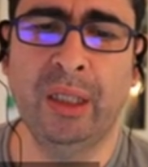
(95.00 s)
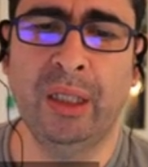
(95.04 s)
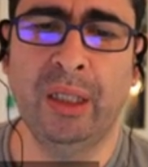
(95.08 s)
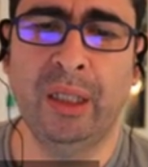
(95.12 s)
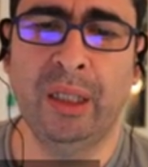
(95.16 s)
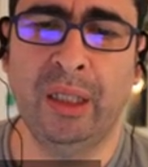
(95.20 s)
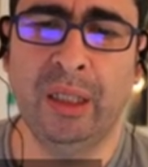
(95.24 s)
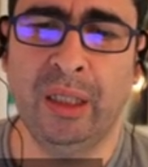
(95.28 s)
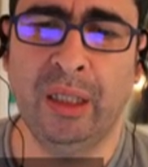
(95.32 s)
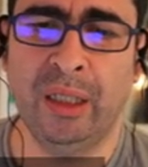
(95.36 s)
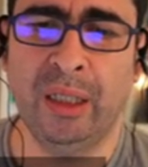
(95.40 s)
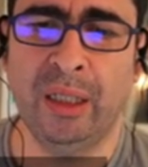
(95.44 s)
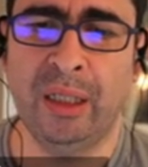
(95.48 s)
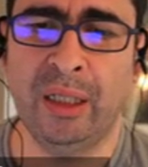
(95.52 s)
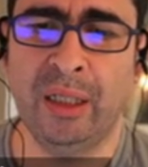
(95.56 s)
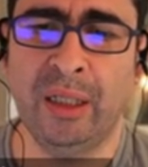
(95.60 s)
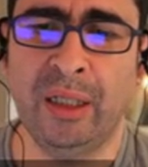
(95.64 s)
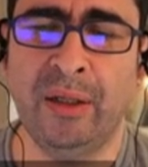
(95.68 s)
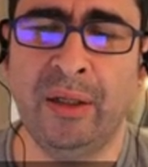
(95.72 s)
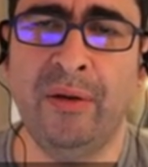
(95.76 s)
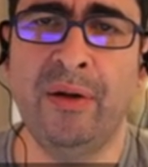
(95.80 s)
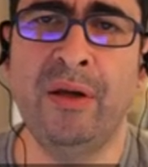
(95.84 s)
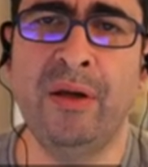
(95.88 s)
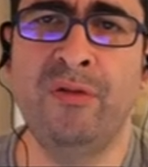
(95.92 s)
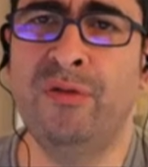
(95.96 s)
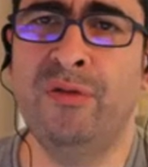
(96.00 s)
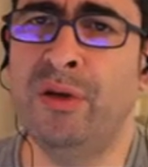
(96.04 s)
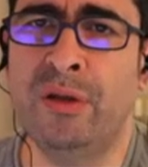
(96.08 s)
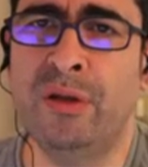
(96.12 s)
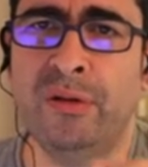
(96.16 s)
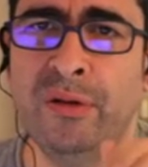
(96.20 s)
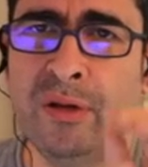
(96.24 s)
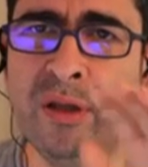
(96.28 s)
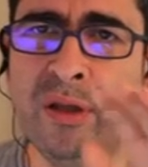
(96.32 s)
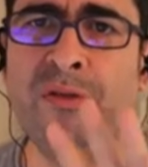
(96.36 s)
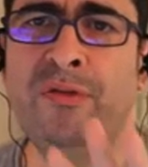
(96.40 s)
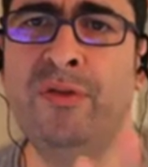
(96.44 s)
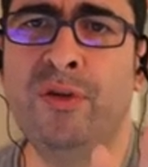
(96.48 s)

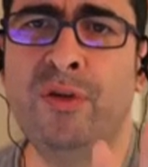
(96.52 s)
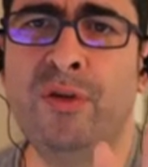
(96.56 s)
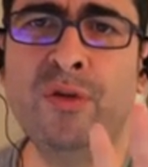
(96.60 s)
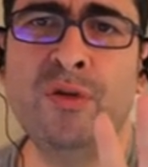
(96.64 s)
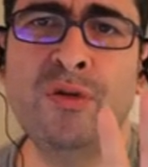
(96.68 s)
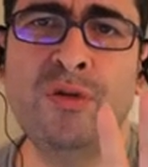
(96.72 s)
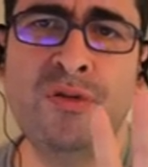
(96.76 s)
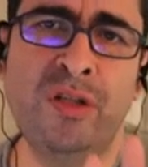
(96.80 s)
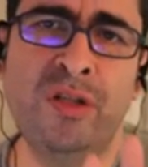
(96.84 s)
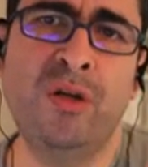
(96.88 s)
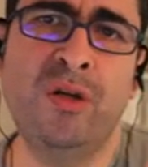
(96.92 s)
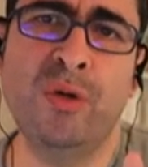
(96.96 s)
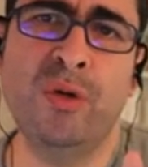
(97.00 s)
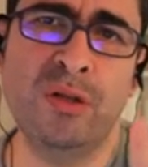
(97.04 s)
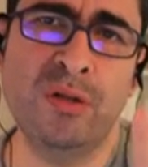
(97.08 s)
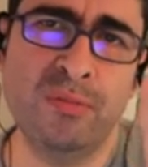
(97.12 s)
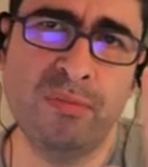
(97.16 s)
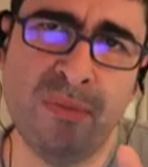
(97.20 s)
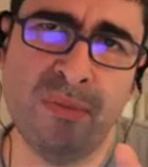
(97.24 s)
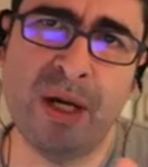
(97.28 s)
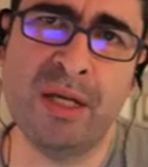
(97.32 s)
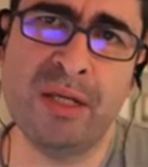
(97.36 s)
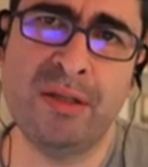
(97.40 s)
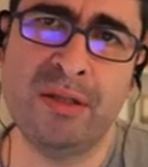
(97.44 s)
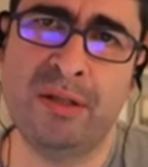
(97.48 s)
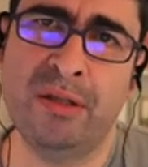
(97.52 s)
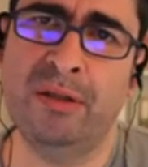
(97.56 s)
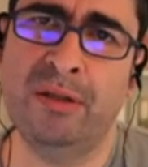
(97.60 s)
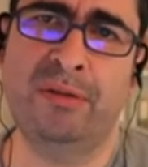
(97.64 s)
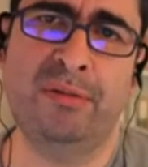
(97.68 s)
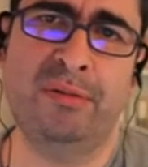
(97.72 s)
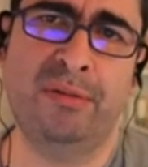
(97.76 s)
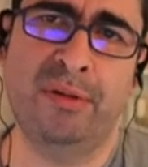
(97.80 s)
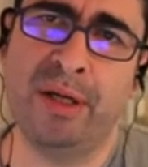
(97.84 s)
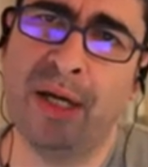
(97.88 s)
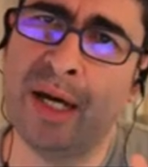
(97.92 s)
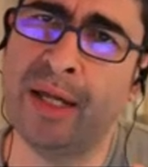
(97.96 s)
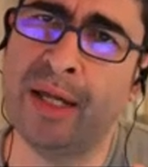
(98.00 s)
If your sequence
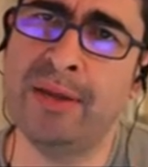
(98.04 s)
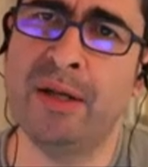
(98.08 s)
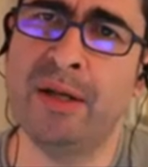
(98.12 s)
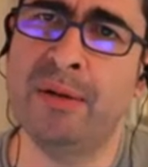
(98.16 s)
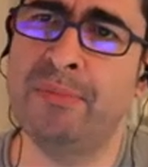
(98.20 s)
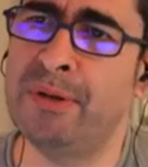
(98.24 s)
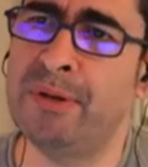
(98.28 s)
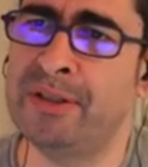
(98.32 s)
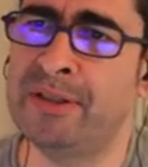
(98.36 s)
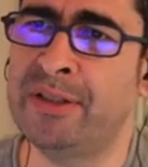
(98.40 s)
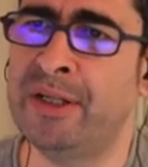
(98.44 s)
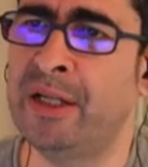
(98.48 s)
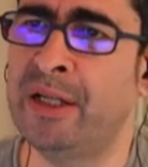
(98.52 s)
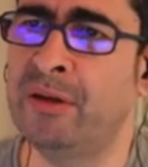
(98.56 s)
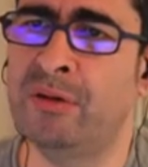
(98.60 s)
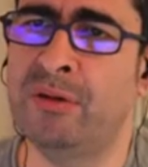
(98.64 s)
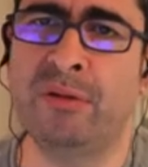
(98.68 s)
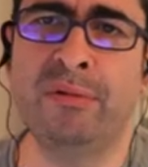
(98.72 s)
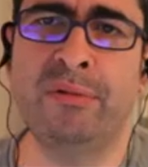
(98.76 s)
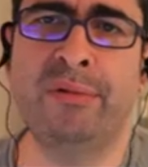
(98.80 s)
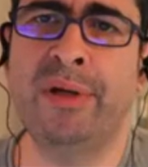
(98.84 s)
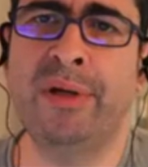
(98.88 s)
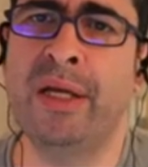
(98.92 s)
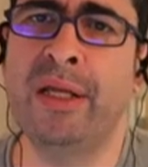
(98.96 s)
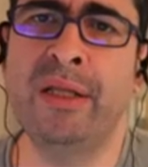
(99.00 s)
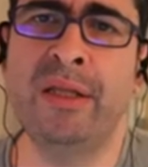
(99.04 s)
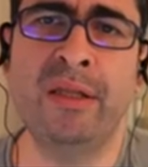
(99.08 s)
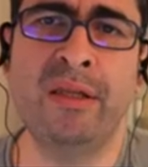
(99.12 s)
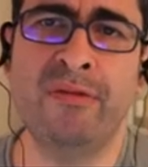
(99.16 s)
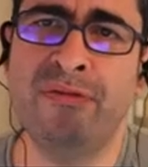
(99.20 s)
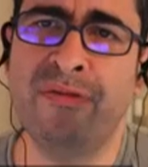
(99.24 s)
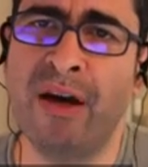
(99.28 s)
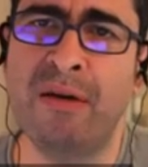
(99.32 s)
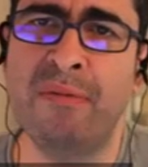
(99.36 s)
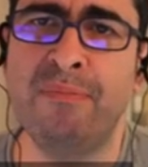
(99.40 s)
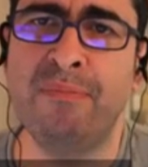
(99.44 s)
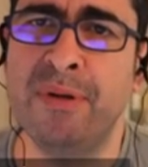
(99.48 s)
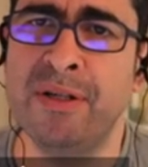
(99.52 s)
matches 100% or
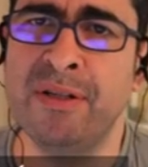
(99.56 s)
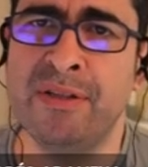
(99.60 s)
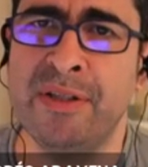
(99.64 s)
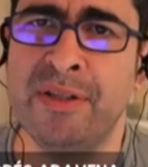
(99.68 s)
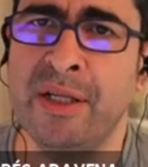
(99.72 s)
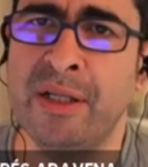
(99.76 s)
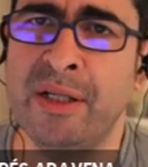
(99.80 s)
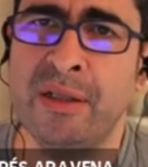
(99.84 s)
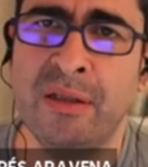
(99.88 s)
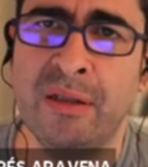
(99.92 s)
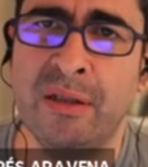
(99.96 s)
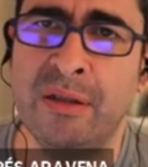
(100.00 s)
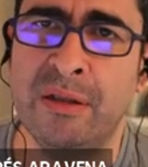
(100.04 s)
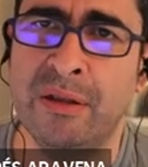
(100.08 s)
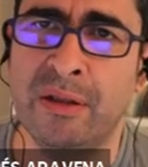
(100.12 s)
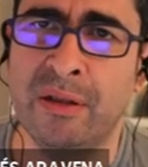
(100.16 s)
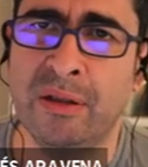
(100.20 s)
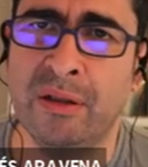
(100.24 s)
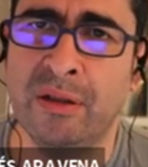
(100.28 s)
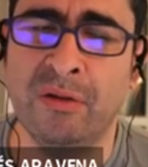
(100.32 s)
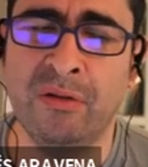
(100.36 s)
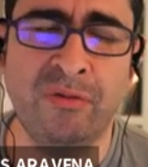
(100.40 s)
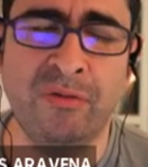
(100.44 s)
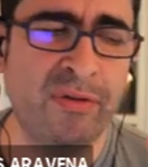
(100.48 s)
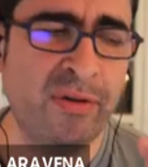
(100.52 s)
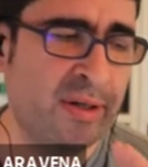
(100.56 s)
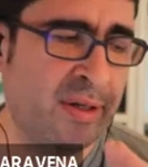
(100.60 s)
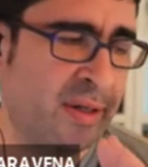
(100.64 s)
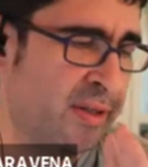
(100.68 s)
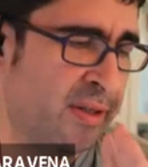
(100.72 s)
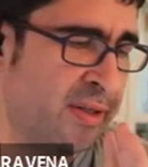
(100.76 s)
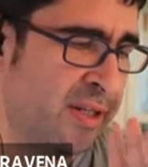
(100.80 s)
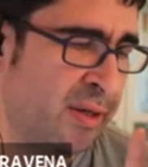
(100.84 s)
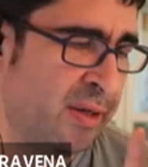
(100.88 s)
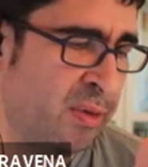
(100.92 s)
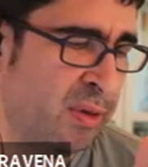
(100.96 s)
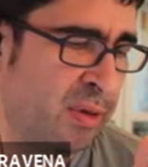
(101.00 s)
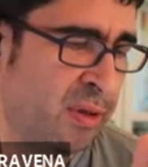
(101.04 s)
95% of a
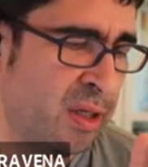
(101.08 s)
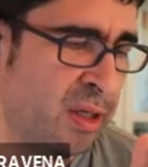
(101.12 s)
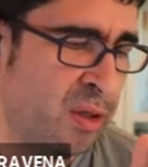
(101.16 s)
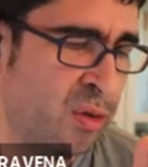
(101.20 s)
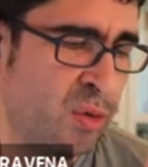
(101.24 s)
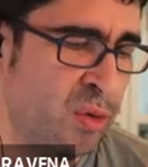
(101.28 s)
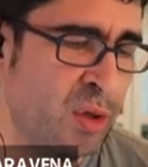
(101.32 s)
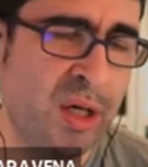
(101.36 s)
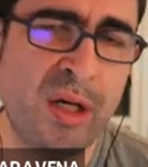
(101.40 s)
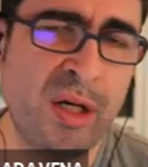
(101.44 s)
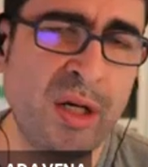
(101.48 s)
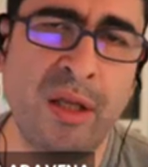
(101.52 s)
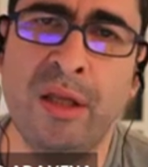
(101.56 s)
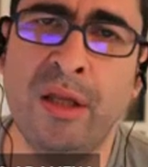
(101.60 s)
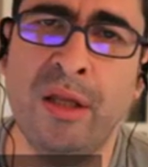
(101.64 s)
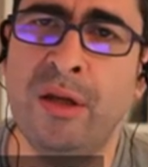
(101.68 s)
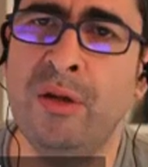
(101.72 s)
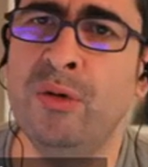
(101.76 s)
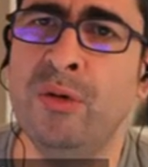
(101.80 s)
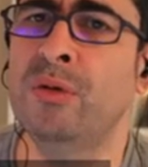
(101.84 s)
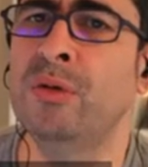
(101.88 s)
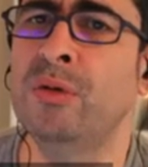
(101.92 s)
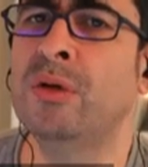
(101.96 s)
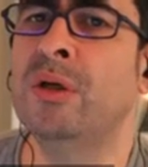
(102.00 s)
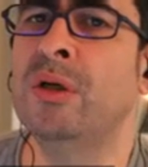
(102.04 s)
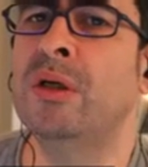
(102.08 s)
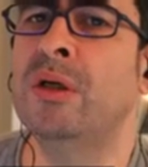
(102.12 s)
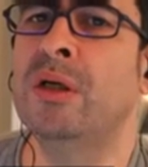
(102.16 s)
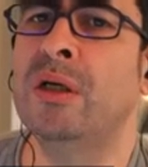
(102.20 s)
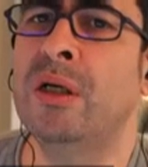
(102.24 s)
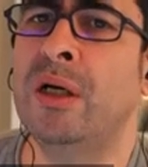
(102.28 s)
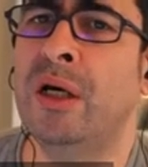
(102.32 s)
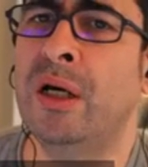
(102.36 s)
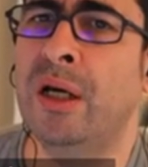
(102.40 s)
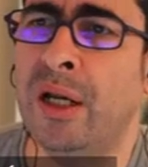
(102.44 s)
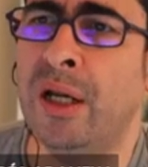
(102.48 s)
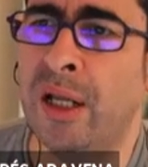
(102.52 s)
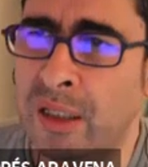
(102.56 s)
sequence that you already knew,
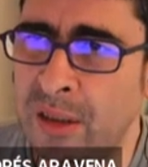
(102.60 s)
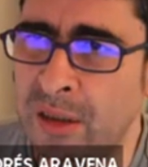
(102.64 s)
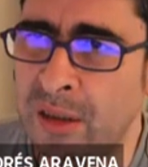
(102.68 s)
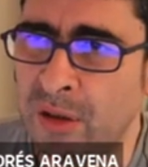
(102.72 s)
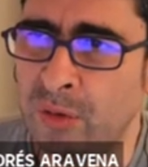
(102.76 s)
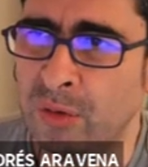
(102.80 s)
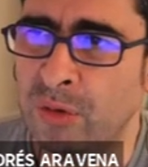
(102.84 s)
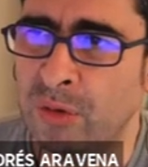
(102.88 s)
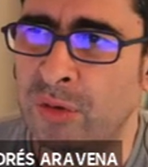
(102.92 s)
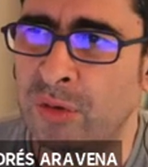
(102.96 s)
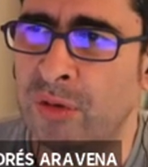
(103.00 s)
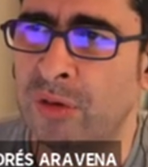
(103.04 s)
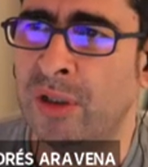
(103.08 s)
great news.